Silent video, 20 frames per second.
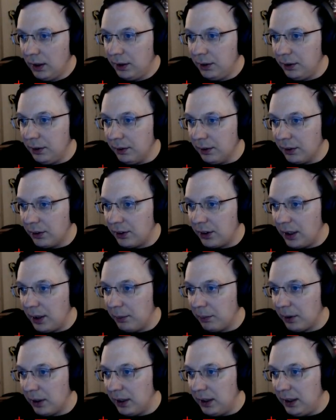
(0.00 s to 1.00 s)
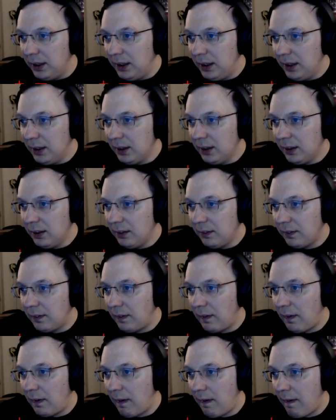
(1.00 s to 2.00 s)
Do the same right here.
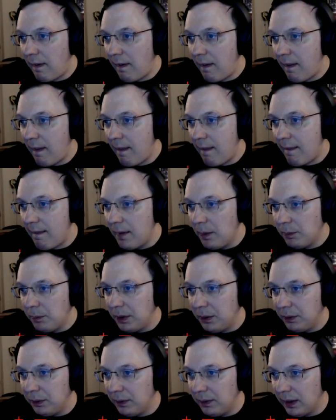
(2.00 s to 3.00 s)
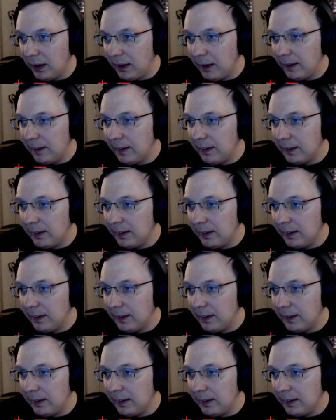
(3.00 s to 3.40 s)
Do that.